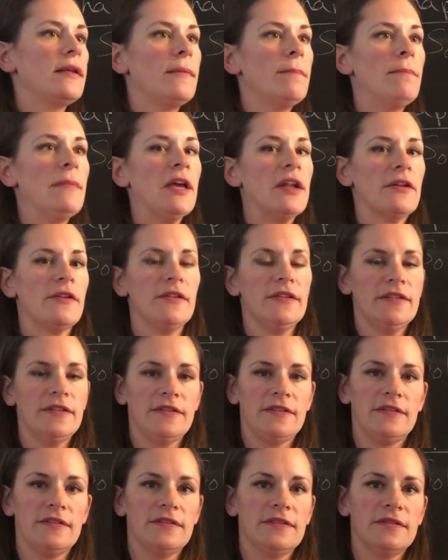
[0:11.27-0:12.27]

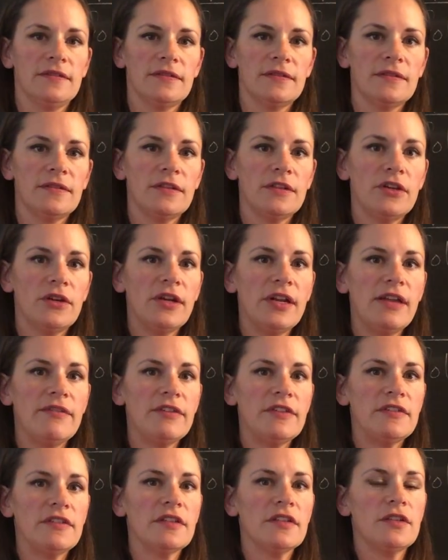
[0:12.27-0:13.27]
metals. You can have a
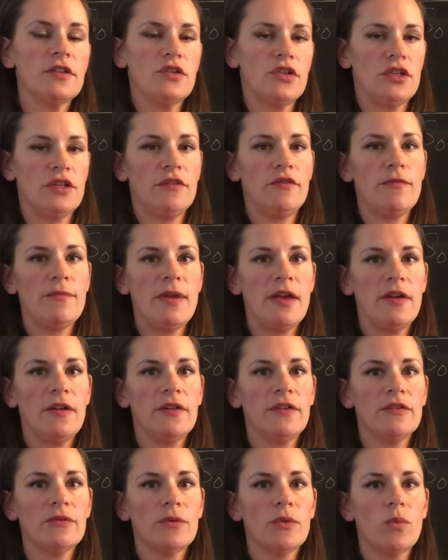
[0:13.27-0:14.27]
solution of
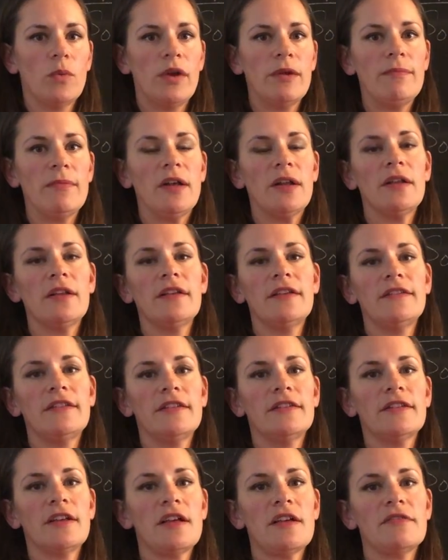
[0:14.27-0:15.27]
metals where one metal is
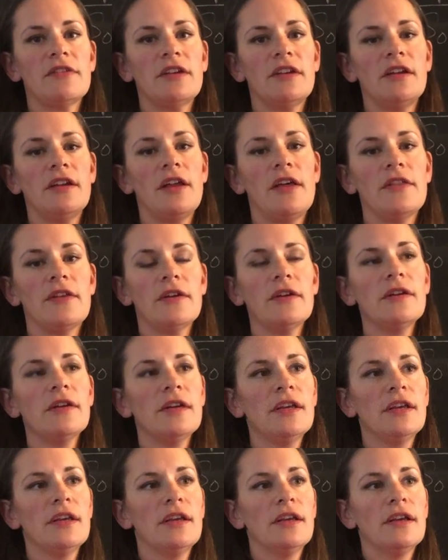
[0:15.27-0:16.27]
dissolved in another.
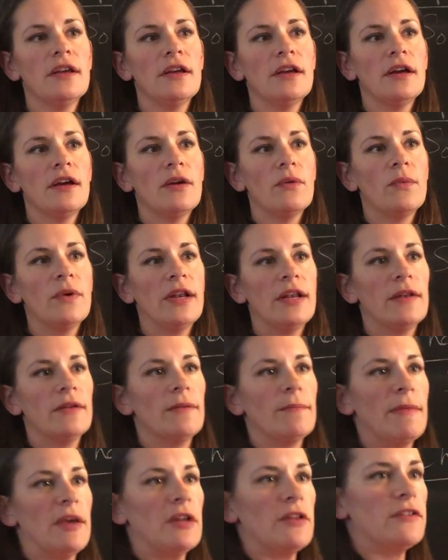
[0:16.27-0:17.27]
When
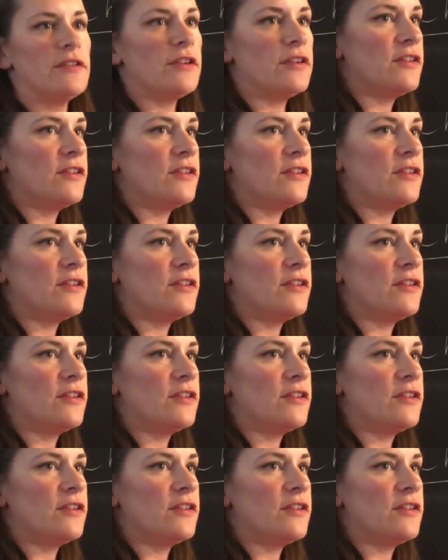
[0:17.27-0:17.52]
metals are